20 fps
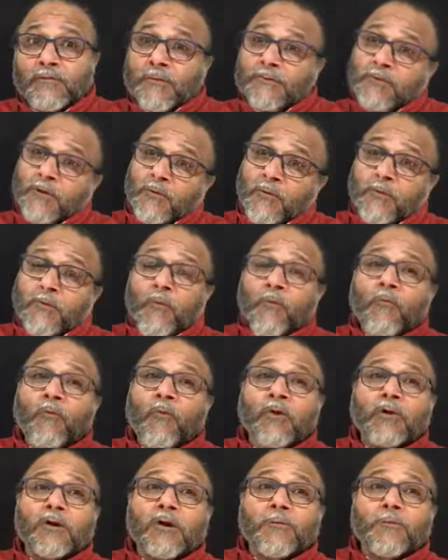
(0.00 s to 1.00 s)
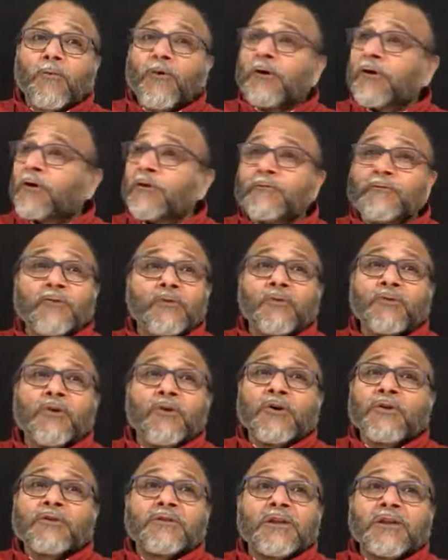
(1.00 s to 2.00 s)
From the water point of
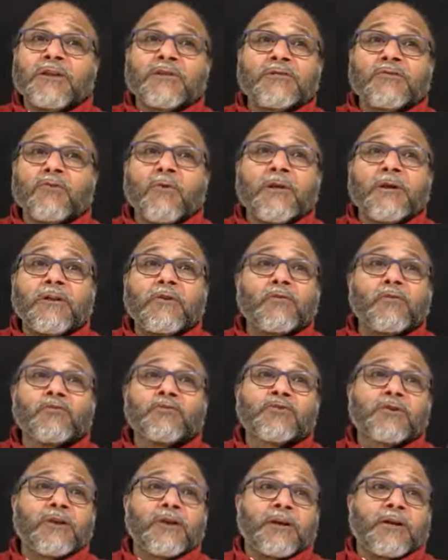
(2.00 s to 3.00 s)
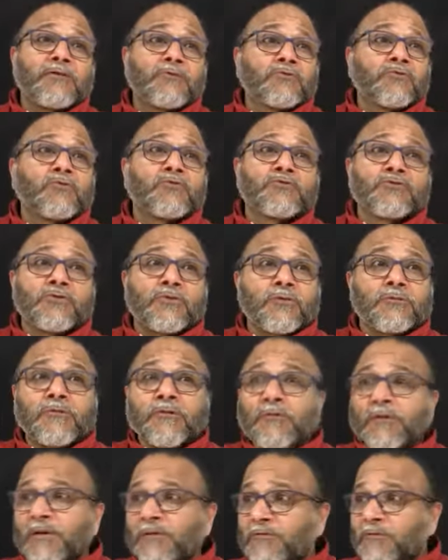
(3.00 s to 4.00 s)
view, there is no inclusion or exclusion of
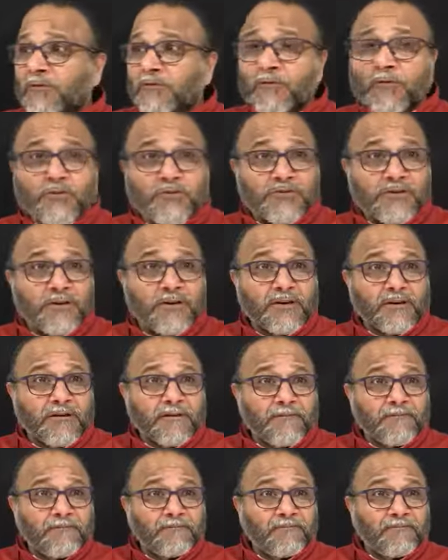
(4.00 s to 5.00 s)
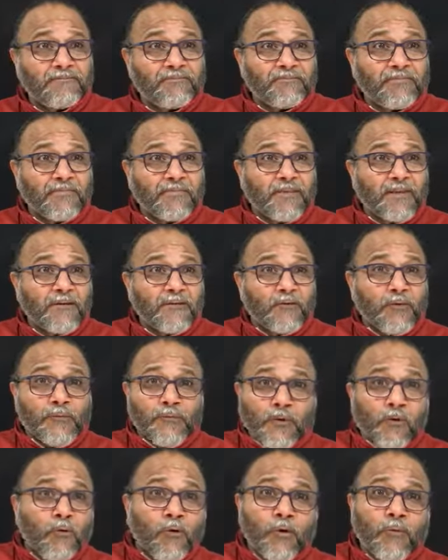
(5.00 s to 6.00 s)
the waves or the ocean. From
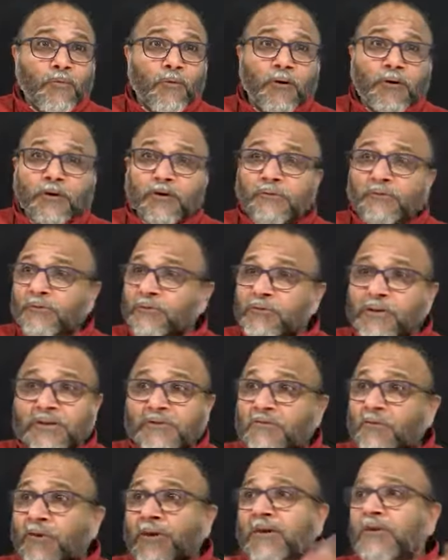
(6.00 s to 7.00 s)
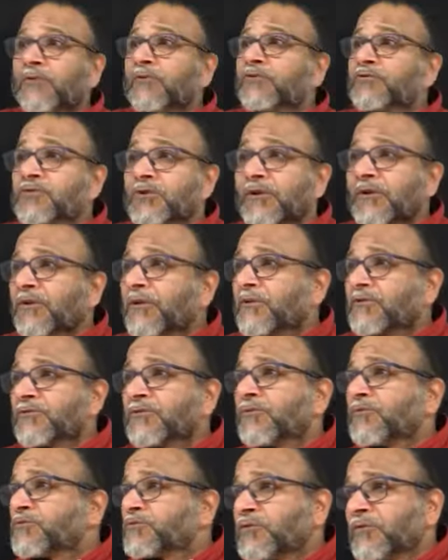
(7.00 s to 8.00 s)
the gold point of view, there is no inclusion or
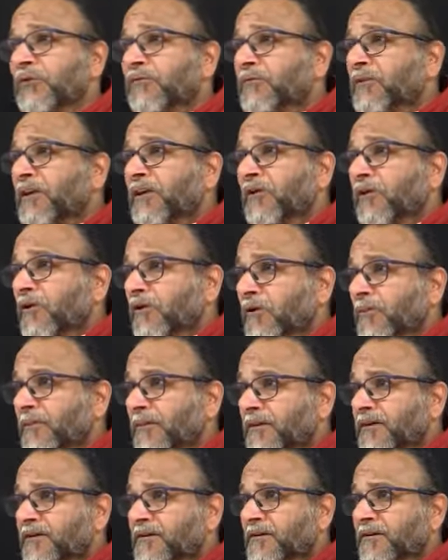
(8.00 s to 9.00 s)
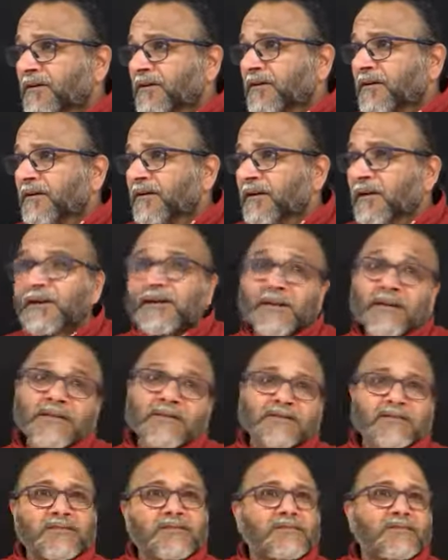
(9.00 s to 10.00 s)
exclusion of any ornament. It
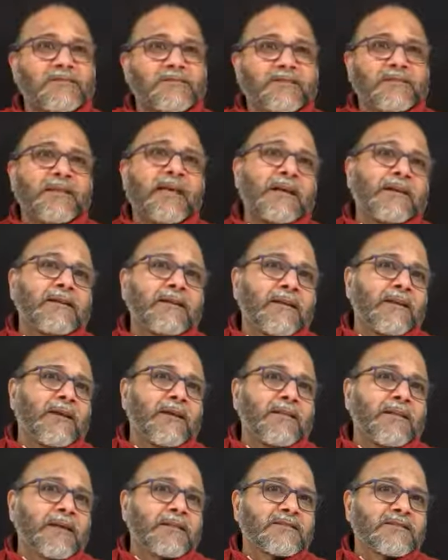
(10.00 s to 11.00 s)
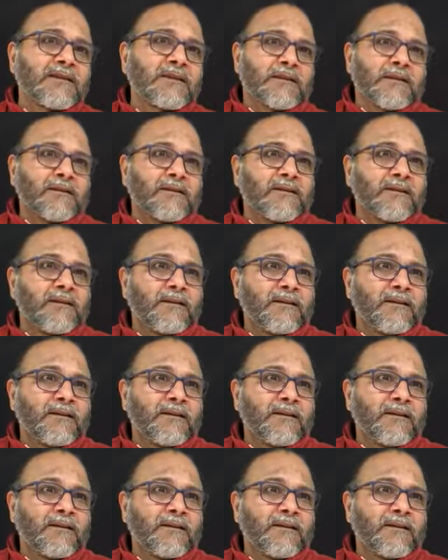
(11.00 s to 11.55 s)
is that, uh, that's it.